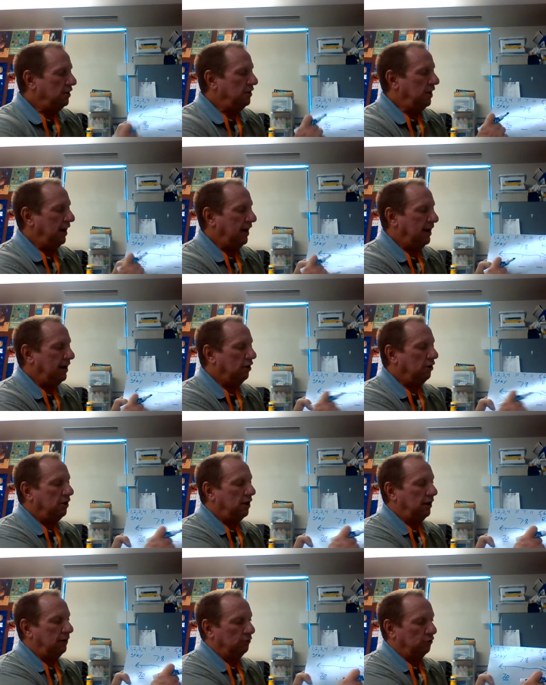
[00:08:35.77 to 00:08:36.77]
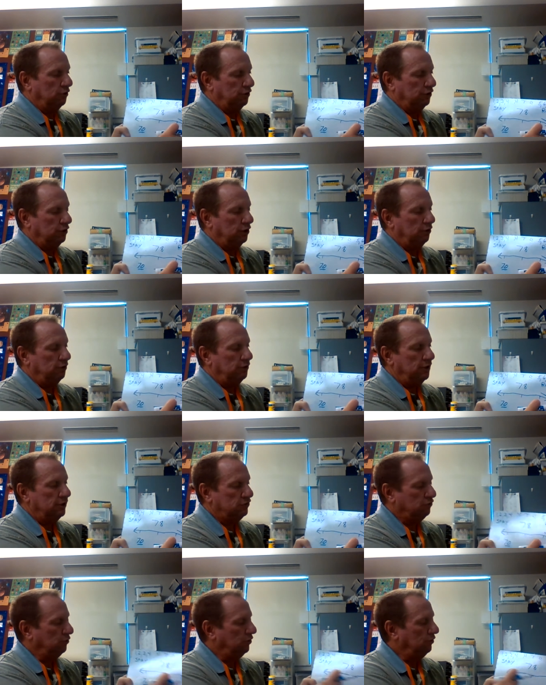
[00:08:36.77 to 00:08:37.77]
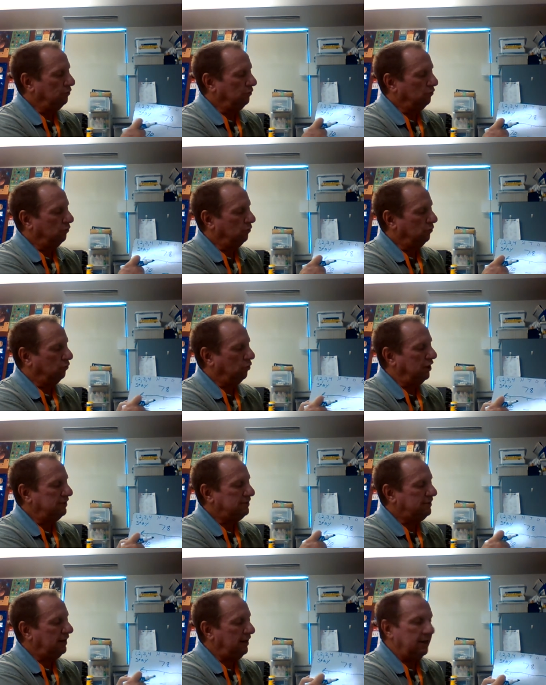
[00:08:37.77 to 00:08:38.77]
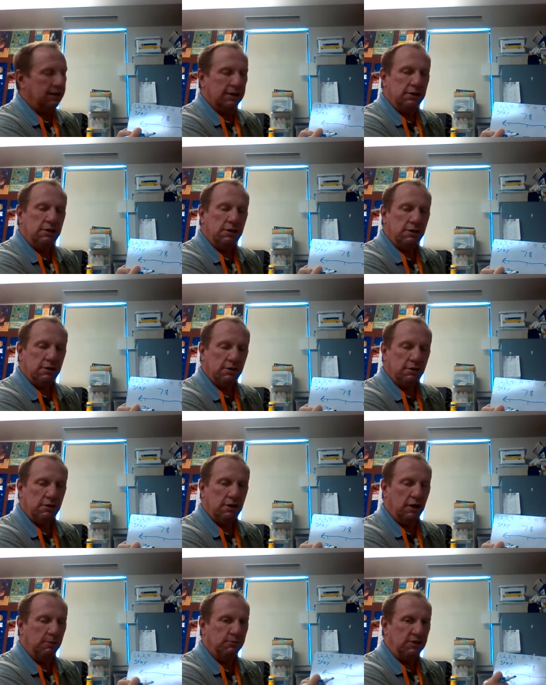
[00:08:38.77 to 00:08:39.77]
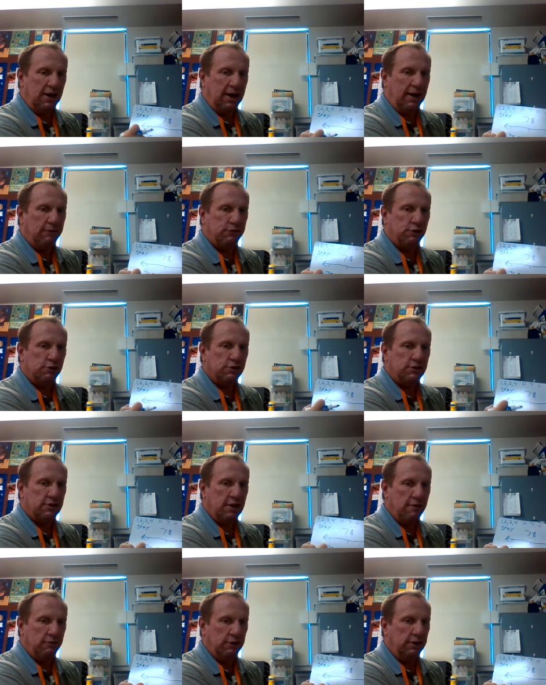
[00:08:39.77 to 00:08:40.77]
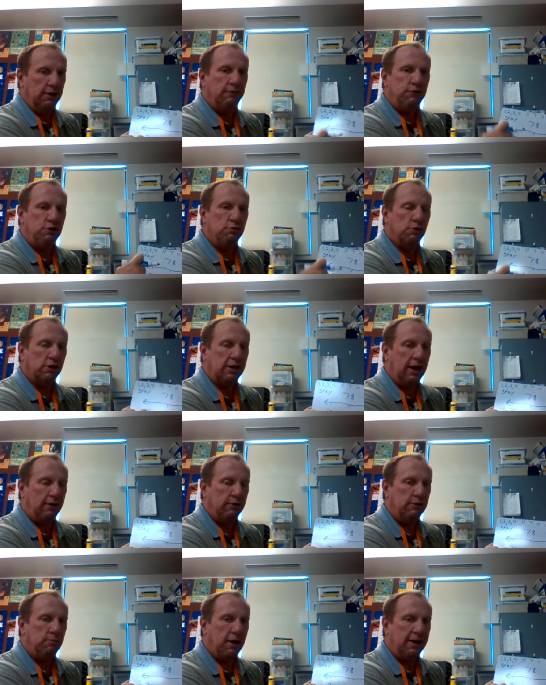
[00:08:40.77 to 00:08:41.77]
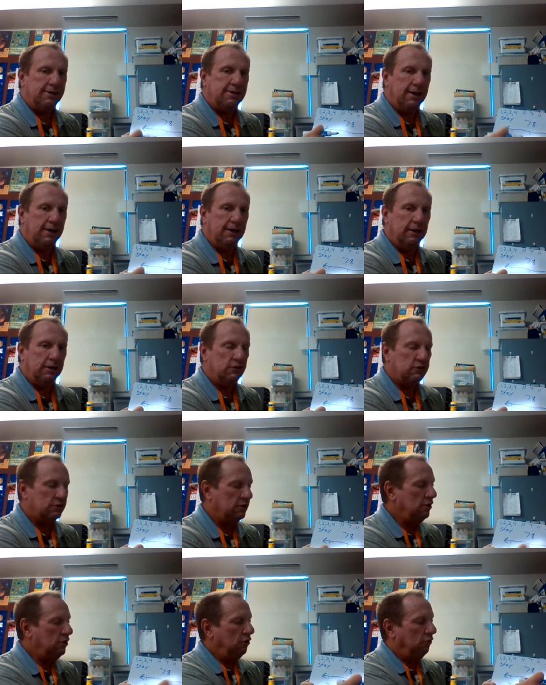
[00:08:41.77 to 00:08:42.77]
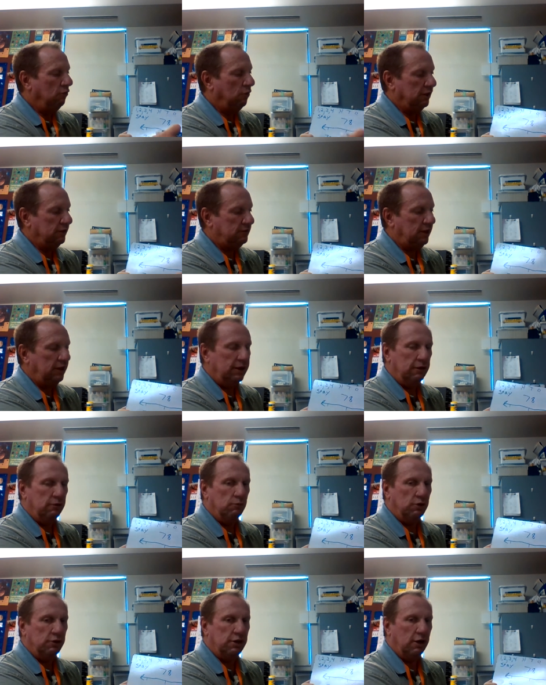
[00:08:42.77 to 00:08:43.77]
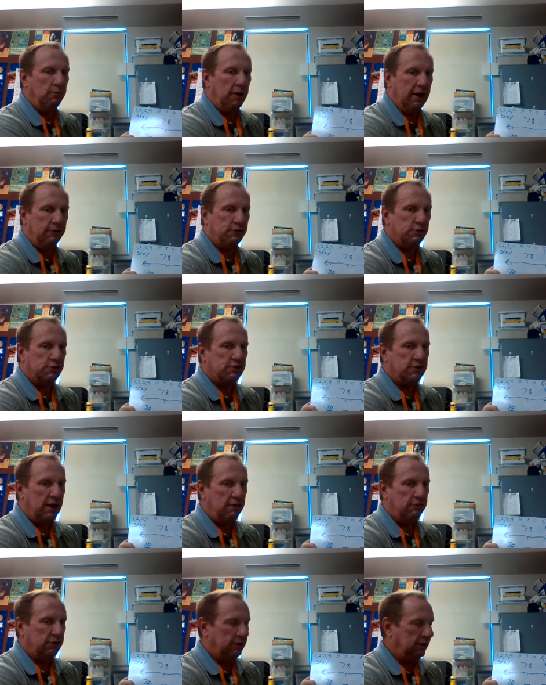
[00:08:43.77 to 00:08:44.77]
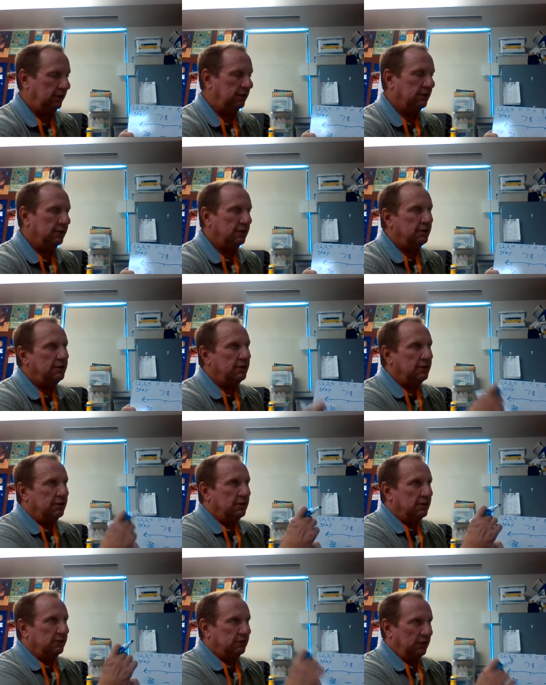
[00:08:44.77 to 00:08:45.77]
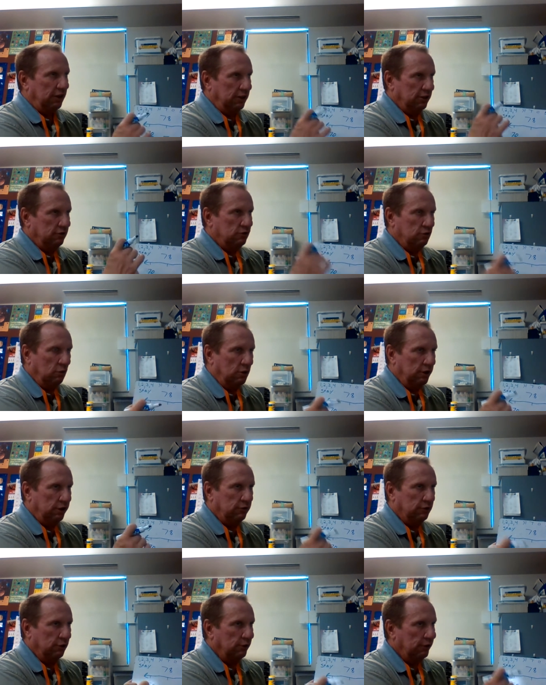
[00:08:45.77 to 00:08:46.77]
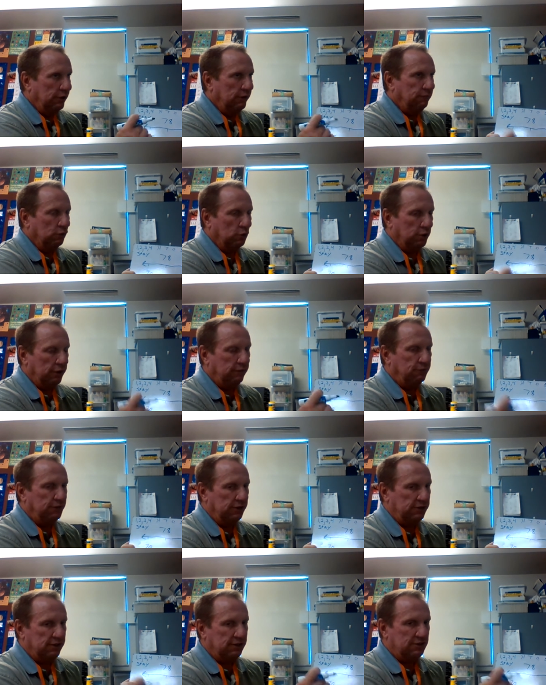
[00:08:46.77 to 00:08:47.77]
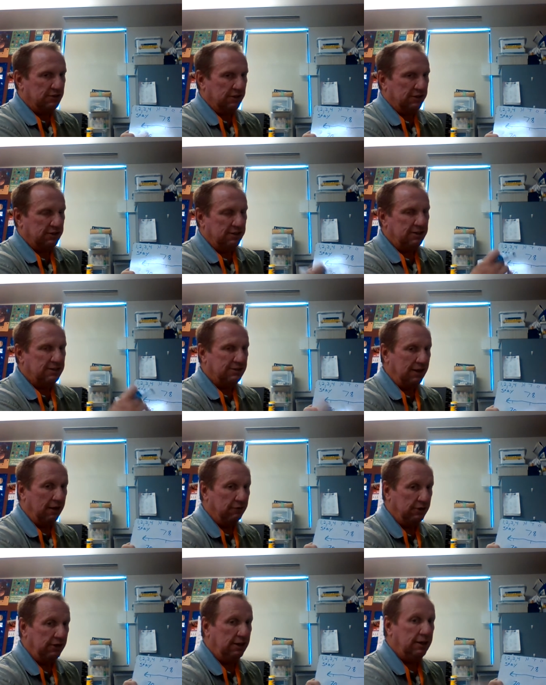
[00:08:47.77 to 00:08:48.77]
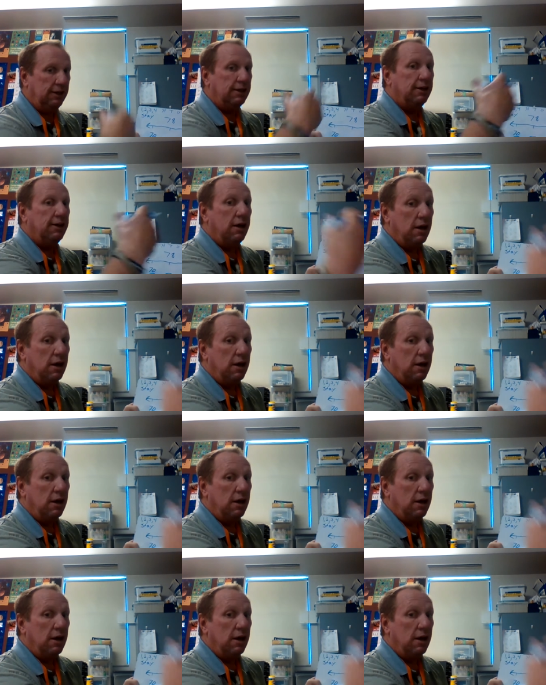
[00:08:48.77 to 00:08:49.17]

Now I'm going to go to this one. What 10 comes after 70? If you were counting by tens, what 10 would come after 70? 10, 20, 30, 40, 50, 60, 70,